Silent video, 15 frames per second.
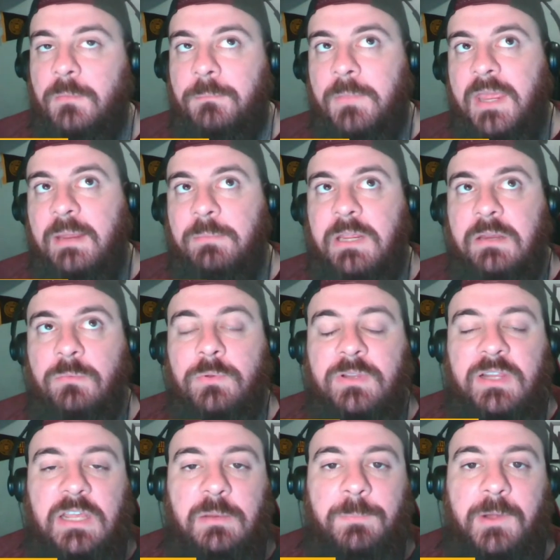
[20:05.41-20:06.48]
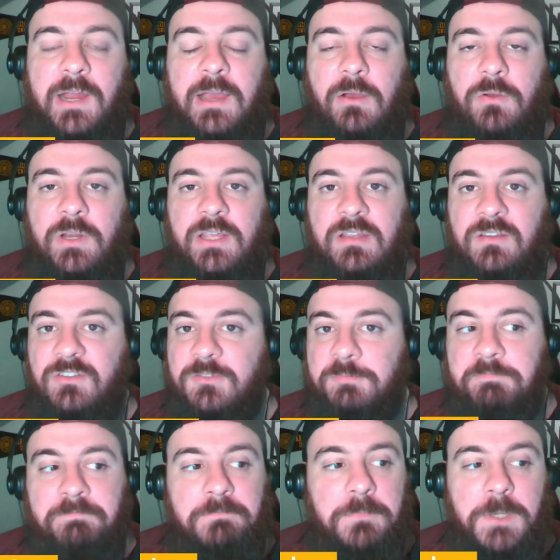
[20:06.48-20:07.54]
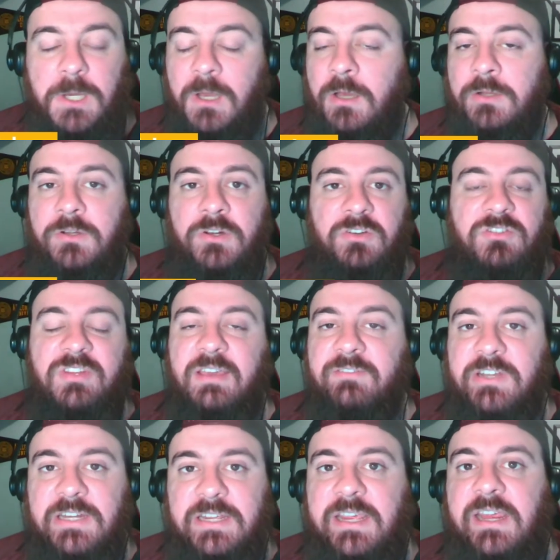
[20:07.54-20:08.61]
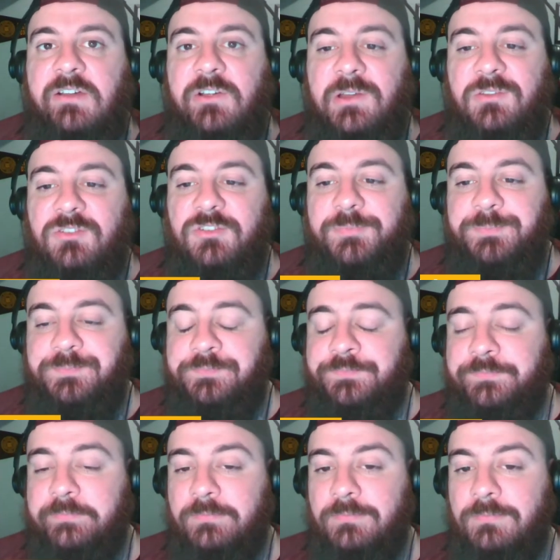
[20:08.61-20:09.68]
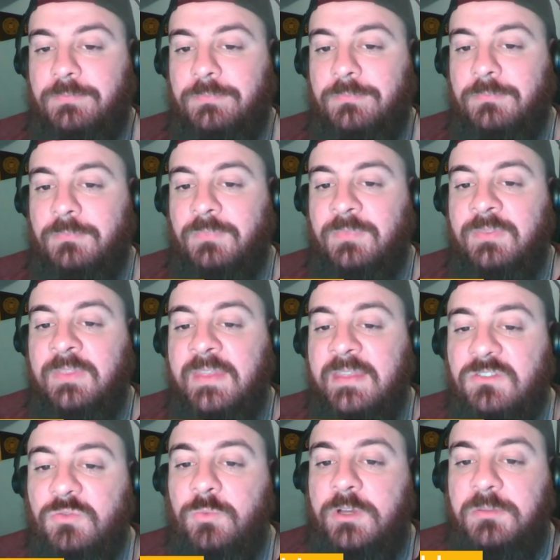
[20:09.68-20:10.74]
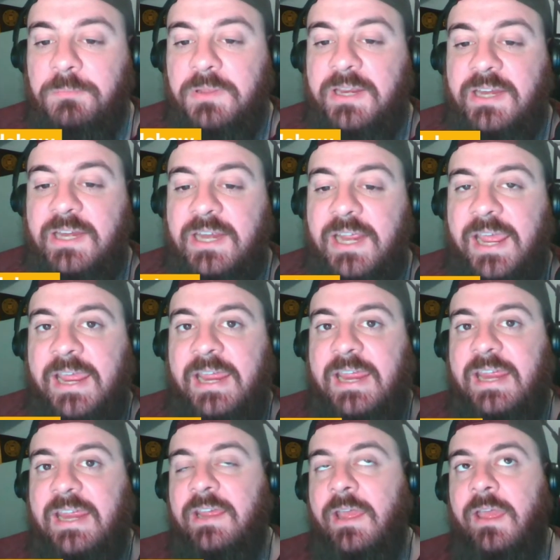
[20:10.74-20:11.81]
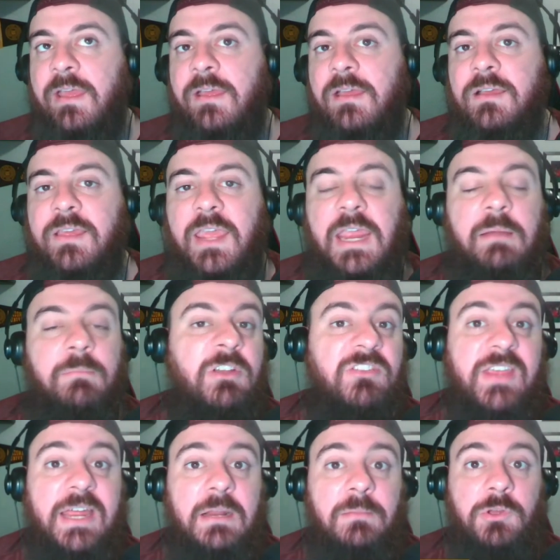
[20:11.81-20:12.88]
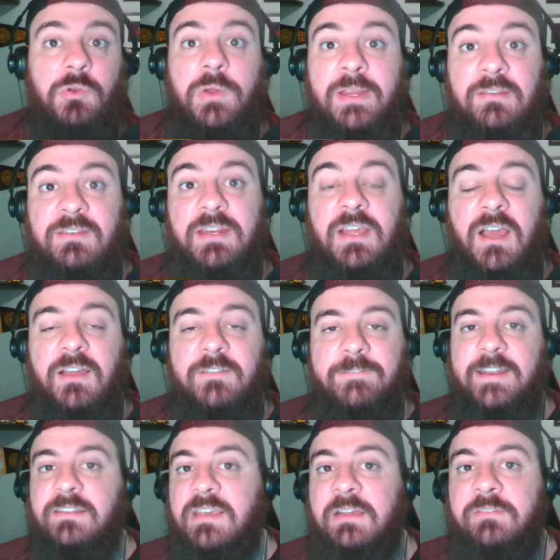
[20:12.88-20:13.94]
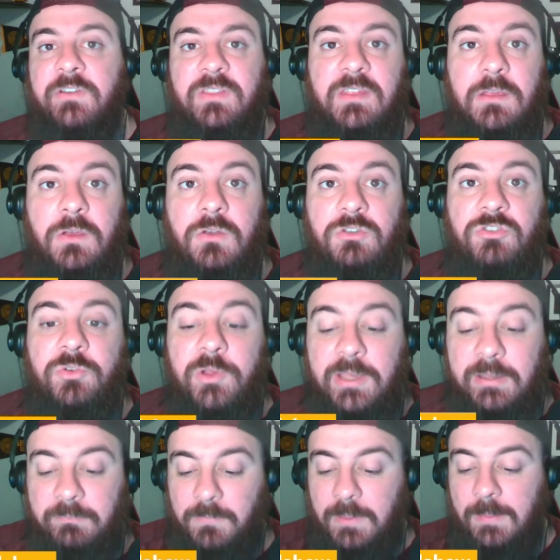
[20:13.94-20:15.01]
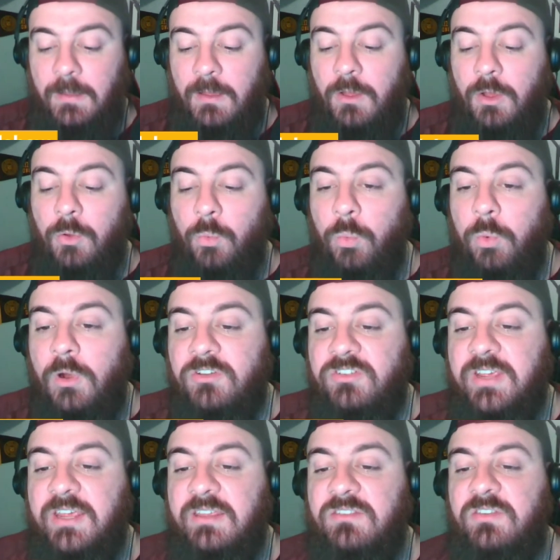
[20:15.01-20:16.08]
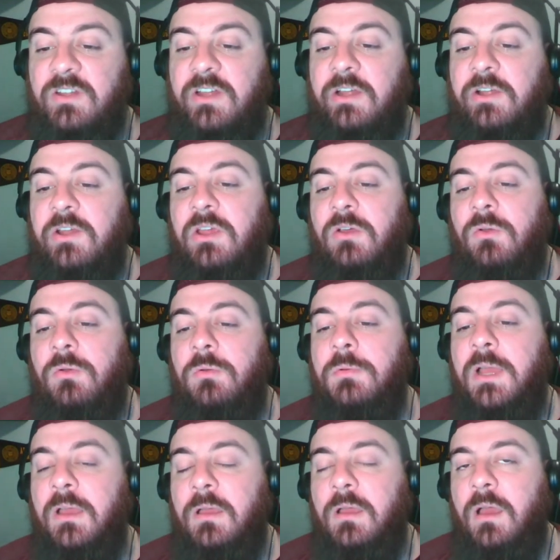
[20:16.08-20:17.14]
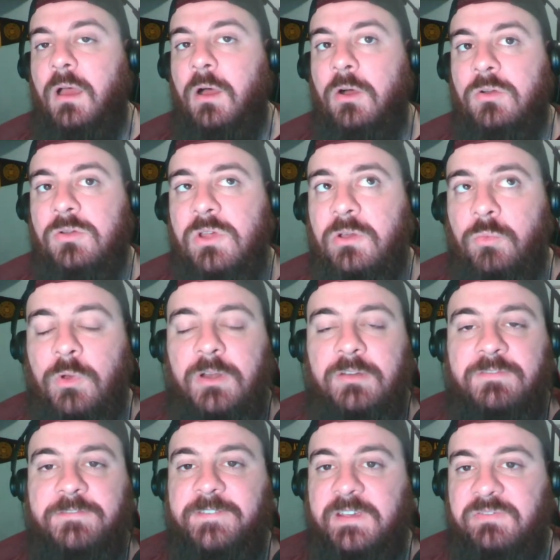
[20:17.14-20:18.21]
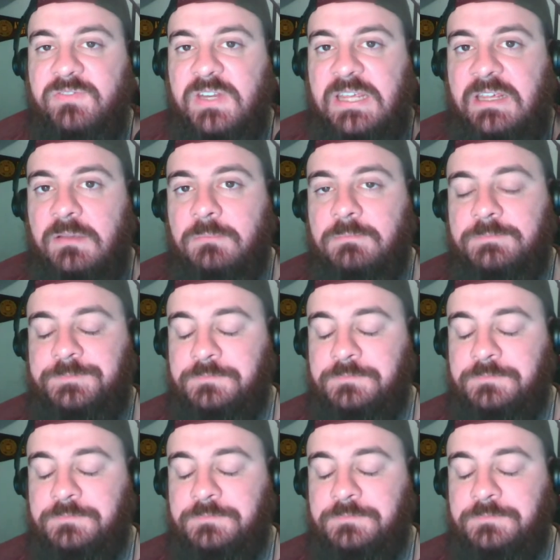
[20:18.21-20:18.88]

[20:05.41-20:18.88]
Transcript: Maybe Raleek Brown is under 70 carries. This would be a Cameron Skattebo is the offense. Everything goes through him. Worst case scenario, I'll go 150.